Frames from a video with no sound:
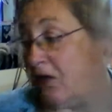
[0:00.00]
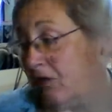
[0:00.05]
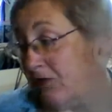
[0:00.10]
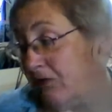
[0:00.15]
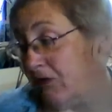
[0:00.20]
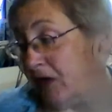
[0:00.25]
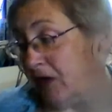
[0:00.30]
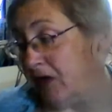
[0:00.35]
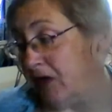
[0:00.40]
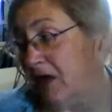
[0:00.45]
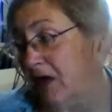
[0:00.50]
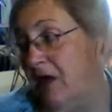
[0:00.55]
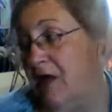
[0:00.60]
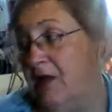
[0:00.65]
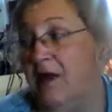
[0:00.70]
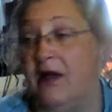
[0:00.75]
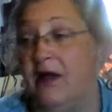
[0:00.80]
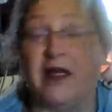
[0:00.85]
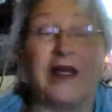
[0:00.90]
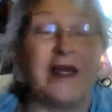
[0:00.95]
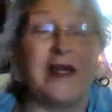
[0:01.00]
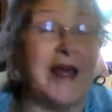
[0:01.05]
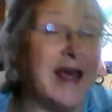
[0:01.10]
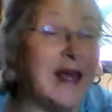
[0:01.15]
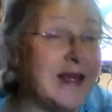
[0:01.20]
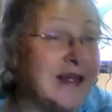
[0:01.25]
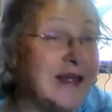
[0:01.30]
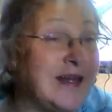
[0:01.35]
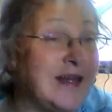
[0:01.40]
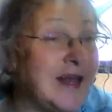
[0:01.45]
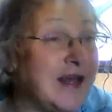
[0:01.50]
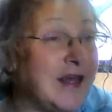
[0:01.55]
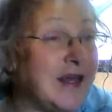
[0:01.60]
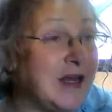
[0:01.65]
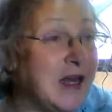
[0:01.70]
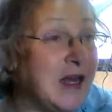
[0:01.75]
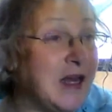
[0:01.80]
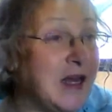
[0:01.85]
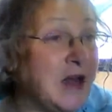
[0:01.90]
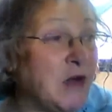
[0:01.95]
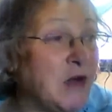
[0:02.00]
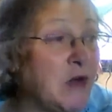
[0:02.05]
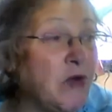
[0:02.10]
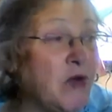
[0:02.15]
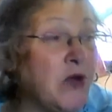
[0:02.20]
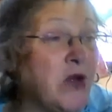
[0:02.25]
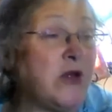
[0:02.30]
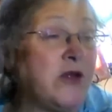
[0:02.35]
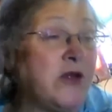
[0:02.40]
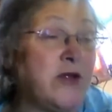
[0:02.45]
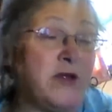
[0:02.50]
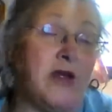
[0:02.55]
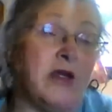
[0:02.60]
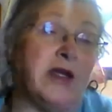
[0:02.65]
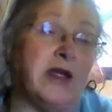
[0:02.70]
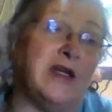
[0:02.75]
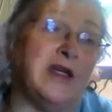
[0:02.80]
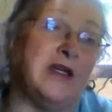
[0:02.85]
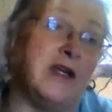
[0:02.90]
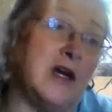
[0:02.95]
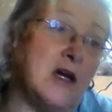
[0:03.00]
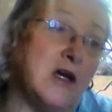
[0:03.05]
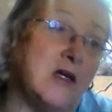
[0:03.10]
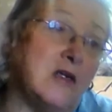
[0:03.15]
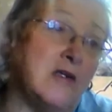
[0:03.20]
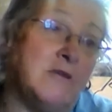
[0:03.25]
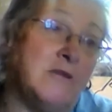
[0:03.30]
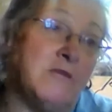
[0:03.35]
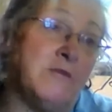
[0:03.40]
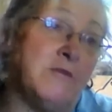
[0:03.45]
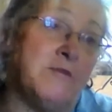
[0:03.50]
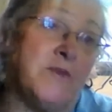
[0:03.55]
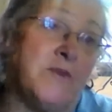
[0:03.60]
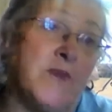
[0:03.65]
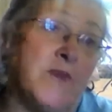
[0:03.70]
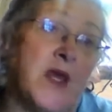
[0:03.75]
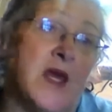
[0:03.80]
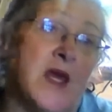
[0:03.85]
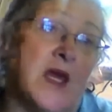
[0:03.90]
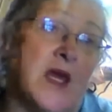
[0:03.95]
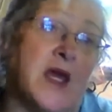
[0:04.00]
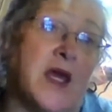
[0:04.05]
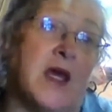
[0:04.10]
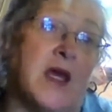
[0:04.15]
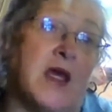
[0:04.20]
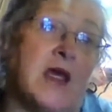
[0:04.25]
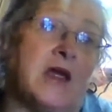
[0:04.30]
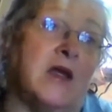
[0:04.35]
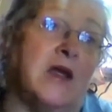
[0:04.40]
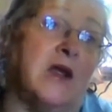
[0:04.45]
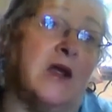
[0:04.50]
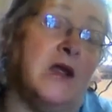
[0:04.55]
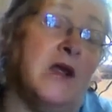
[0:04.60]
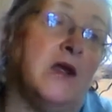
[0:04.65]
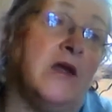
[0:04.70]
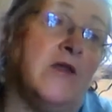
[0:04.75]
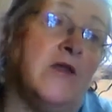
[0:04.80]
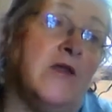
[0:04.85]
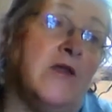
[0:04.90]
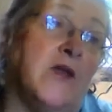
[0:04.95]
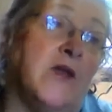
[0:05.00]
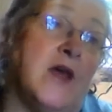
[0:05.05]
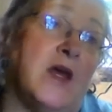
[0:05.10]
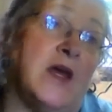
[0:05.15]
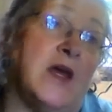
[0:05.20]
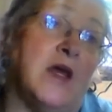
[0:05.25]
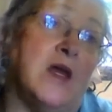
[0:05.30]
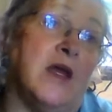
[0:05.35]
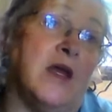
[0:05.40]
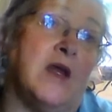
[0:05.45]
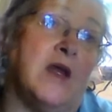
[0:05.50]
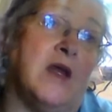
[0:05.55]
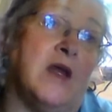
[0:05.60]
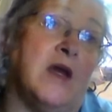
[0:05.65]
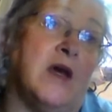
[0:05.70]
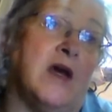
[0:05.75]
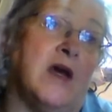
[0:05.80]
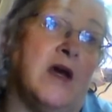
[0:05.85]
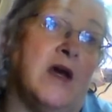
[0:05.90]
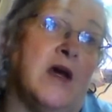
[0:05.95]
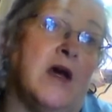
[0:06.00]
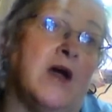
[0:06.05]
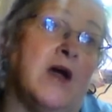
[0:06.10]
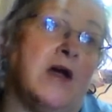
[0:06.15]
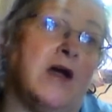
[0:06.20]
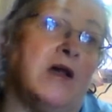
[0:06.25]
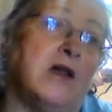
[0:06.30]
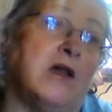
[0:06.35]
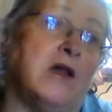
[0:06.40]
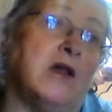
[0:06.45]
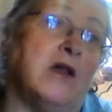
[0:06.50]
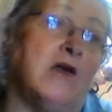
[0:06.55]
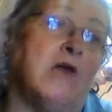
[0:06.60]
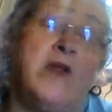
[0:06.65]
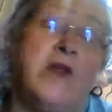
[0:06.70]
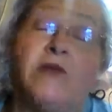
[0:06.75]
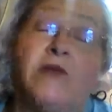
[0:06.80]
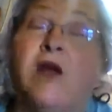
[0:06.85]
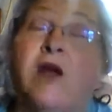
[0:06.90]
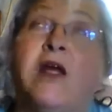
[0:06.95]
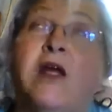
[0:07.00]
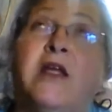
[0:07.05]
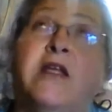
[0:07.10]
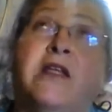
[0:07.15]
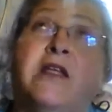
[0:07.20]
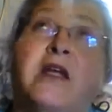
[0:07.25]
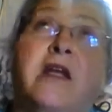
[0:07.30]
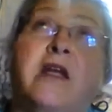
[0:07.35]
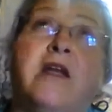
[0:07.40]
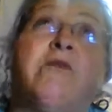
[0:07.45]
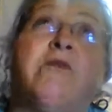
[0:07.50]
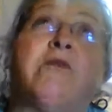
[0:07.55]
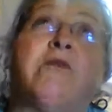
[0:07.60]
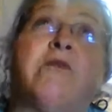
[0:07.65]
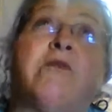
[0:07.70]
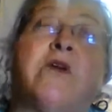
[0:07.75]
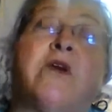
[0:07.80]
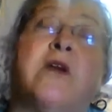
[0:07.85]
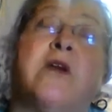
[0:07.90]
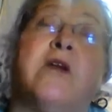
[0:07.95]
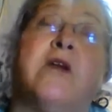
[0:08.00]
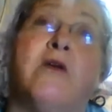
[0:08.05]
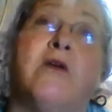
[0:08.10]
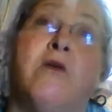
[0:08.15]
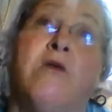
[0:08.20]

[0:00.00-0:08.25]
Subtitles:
he can take an hour lunch, and he does. And then, oh, that's right. He said he was going to go over